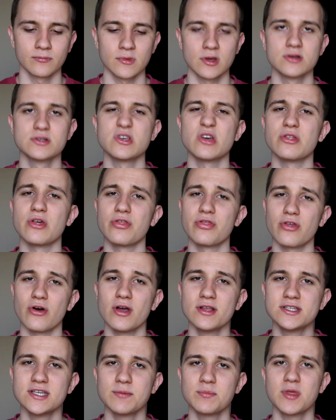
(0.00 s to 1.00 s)
So the
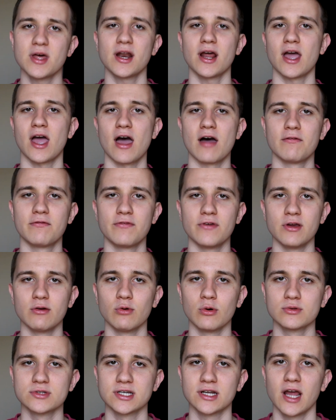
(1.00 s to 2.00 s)
third tip that I have for you
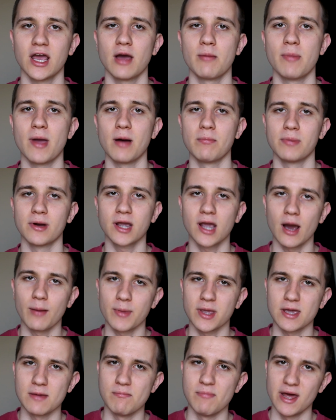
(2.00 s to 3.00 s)
all today about
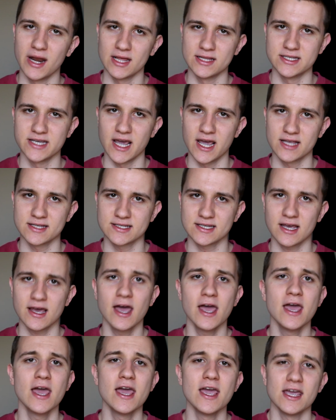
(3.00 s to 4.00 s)
becoming a better dancer
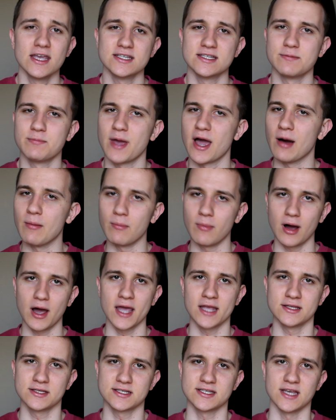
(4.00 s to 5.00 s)
is about
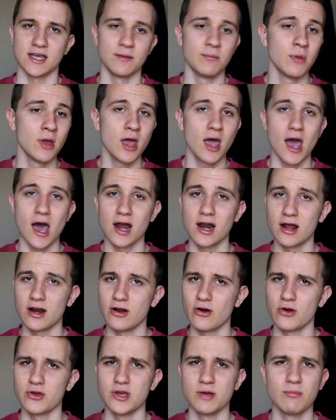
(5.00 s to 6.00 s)
mindset. And I
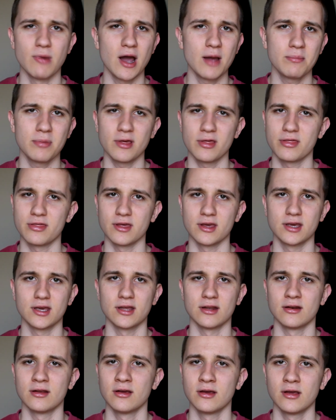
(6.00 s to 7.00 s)
know you might be thinking,